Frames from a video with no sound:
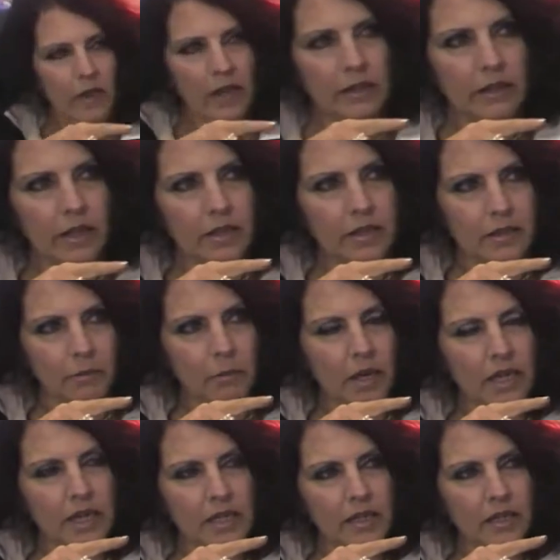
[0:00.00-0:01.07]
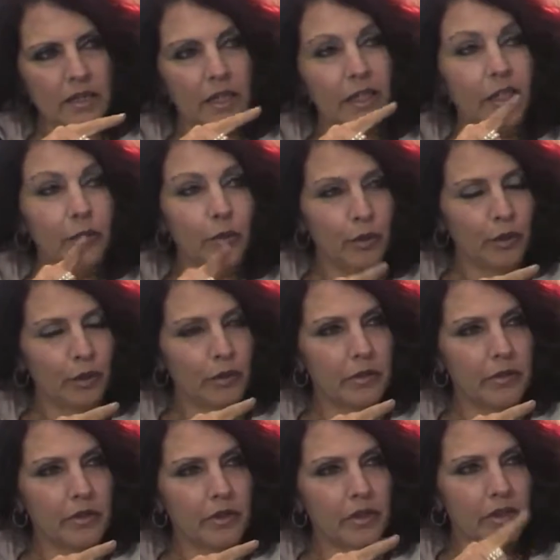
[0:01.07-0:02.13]
of had that in mind, and then you
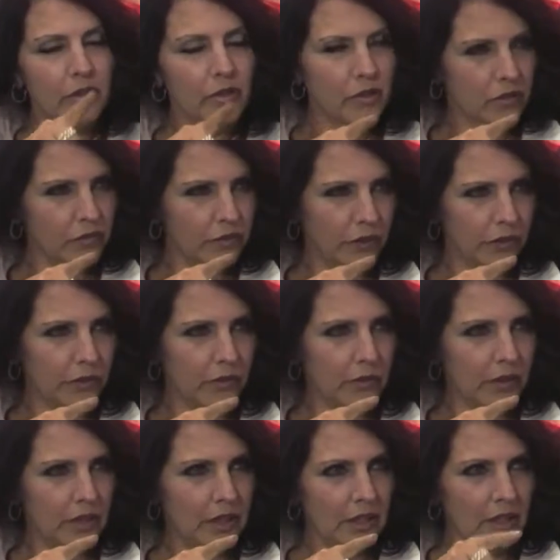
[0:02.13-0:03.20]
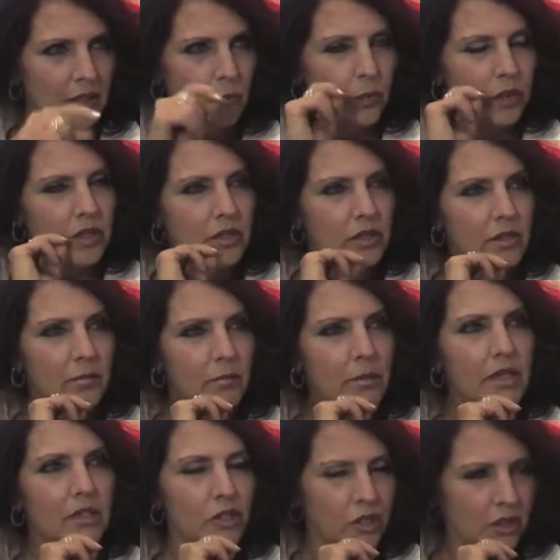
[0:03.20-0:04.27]
heard an interview which
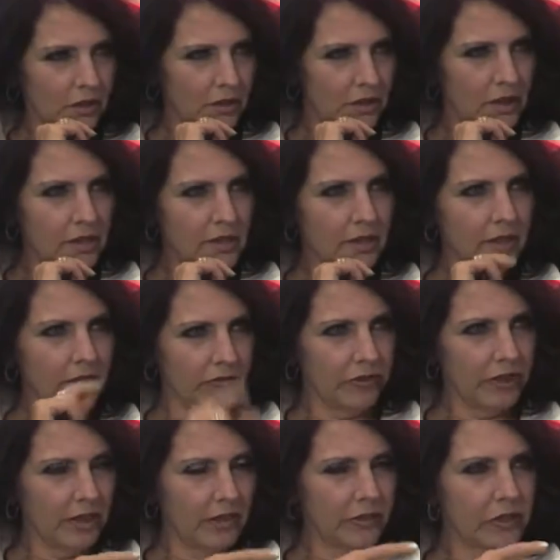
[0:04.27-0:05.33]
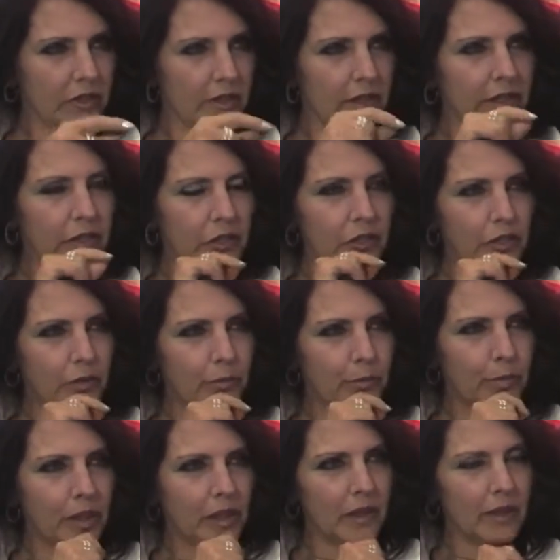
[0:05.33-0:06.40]
mentioned was, this, and I'd really just like you to
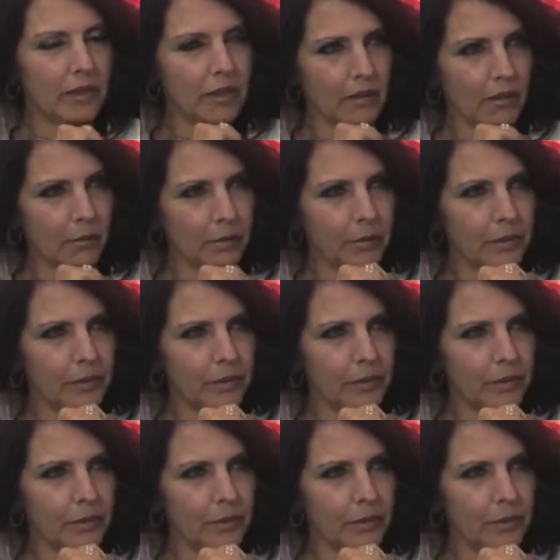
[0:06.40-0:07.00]
pick that up. I was